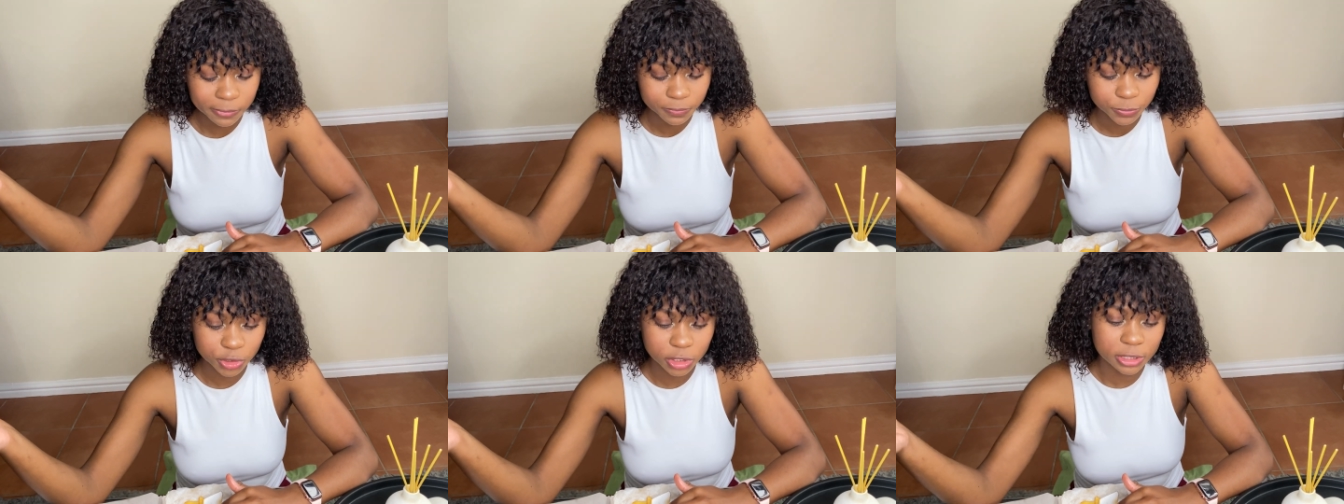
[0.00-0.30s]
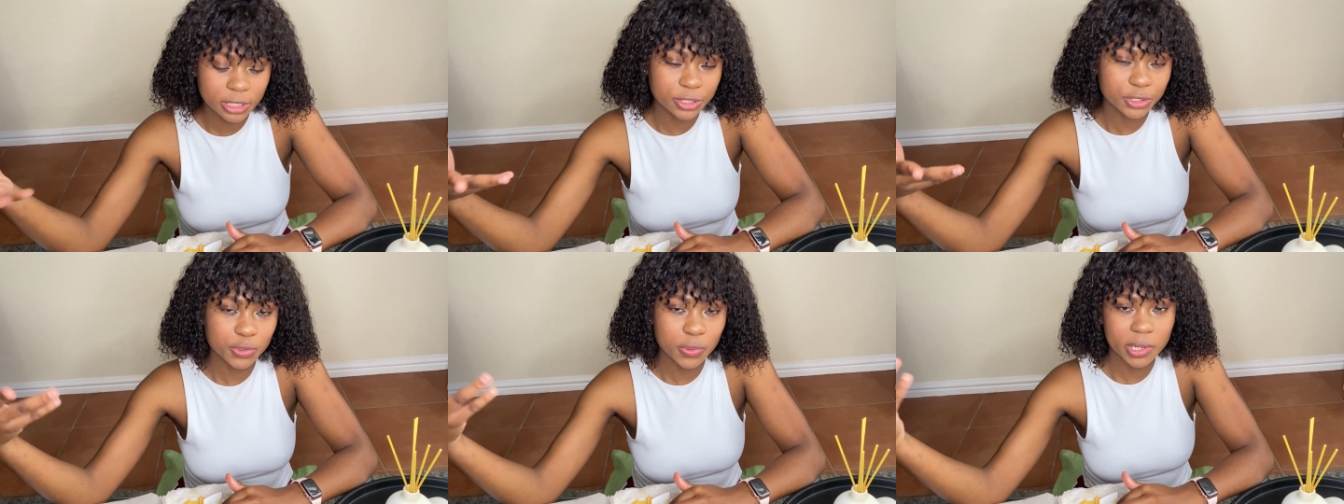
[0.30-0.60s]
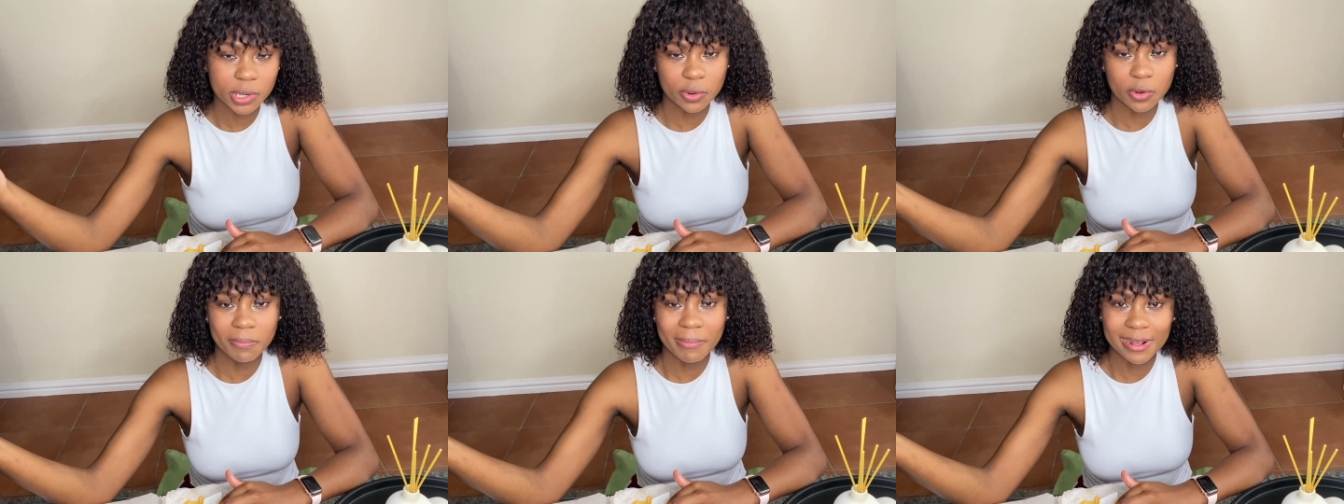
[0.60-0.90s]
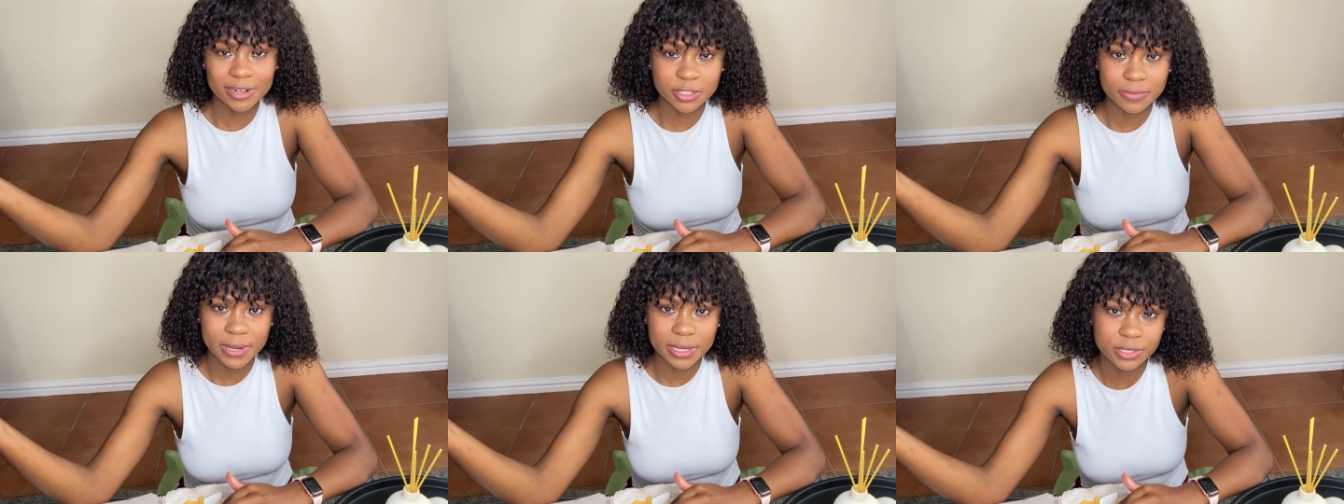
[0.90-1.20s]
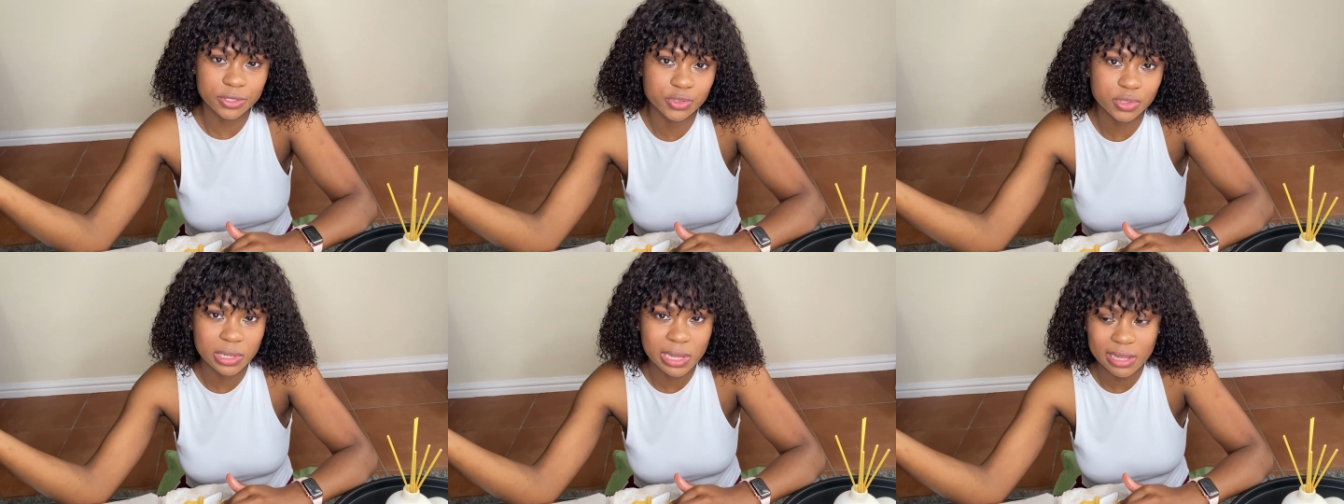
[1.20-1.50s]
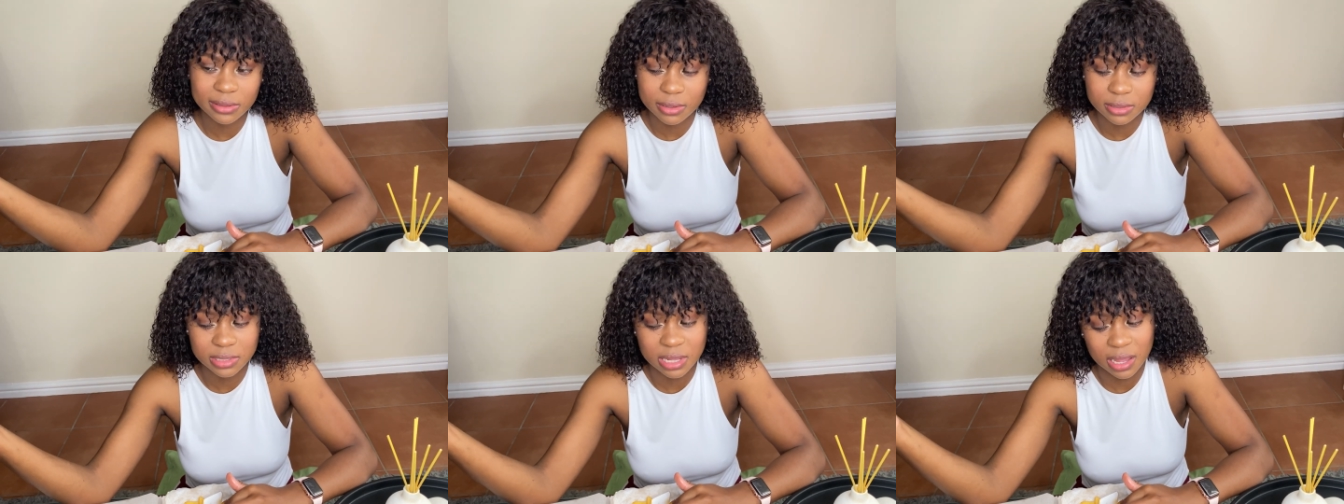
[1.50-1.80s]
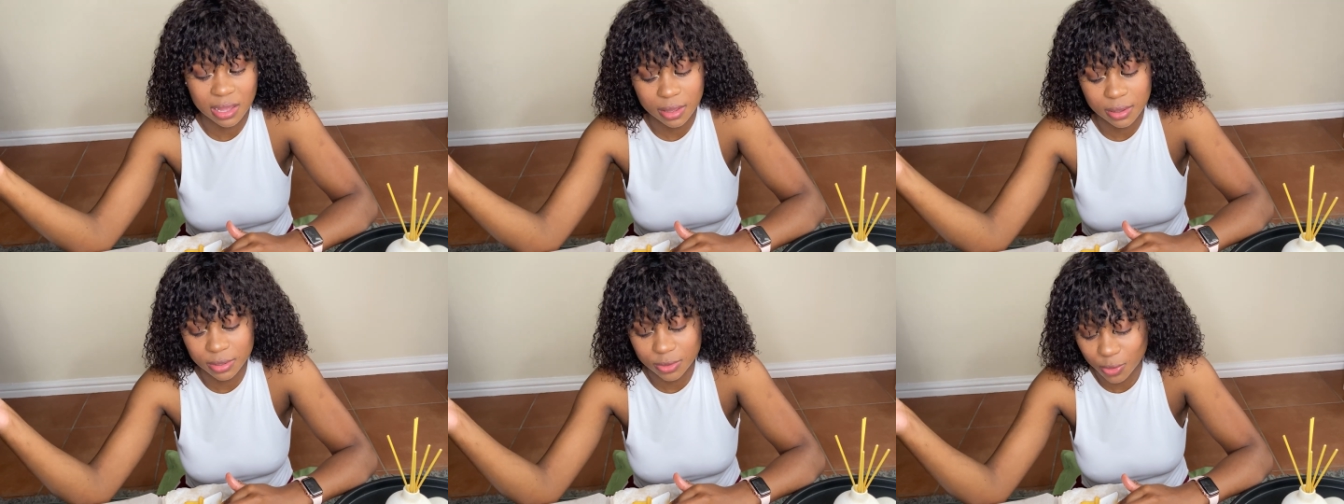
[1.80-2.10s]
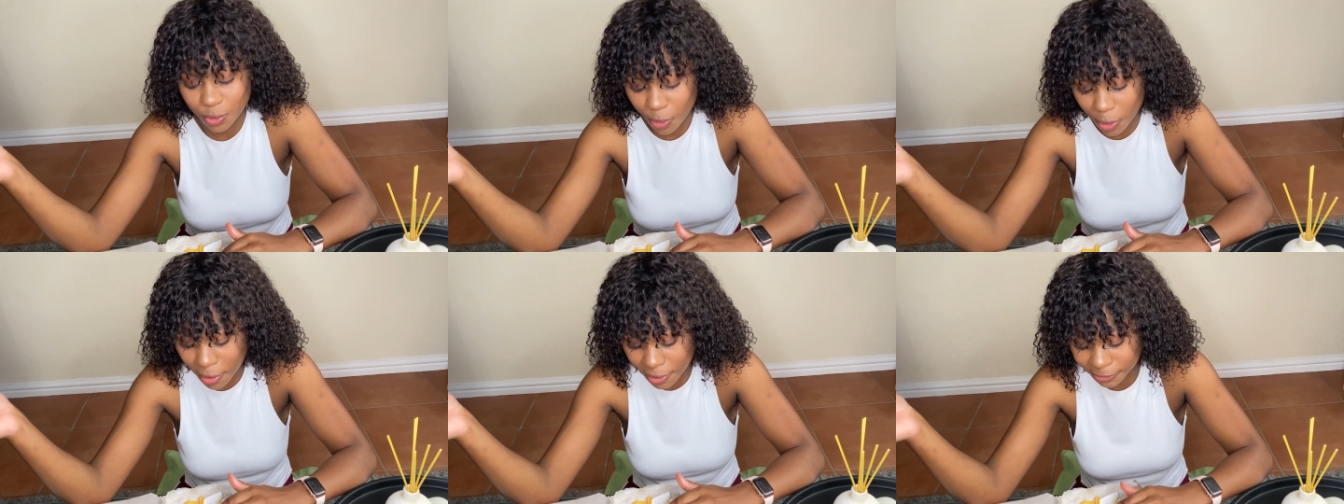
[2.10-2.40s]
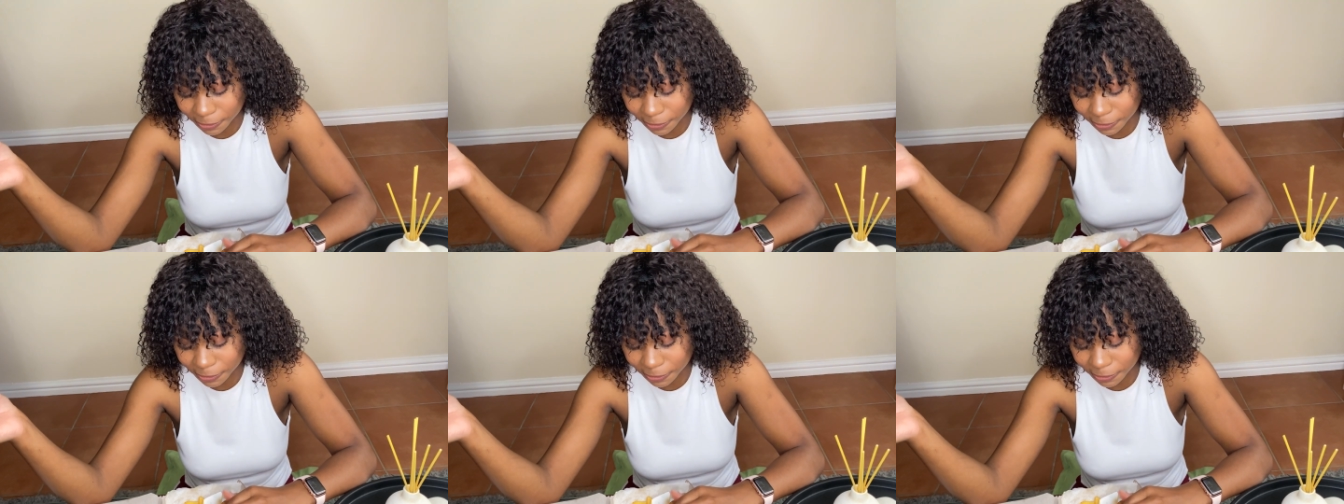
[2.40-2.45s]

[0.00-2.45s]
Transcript: She was like, do you want to go back to my social health? I was like, hell no.